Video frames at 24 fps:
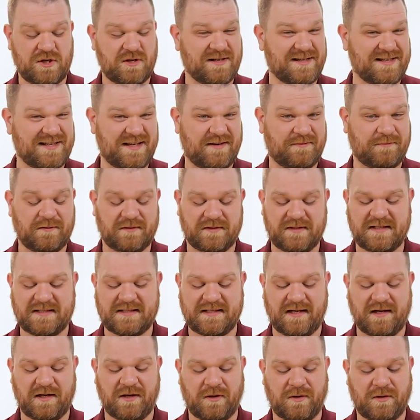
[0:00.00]
you can definitely
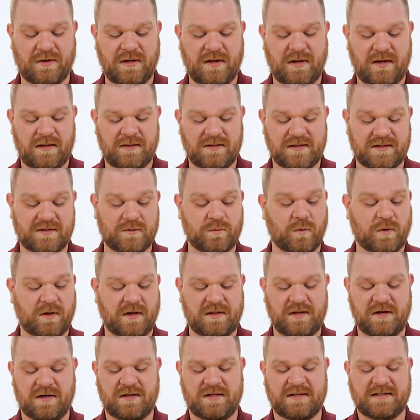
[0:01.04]
tell this is one
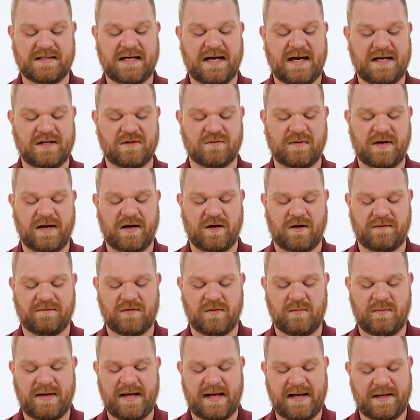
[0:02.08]
of their designs right off
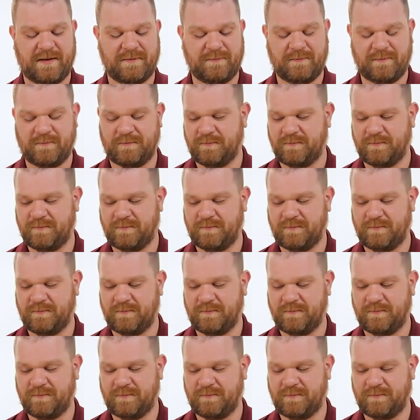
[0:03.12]
the bat.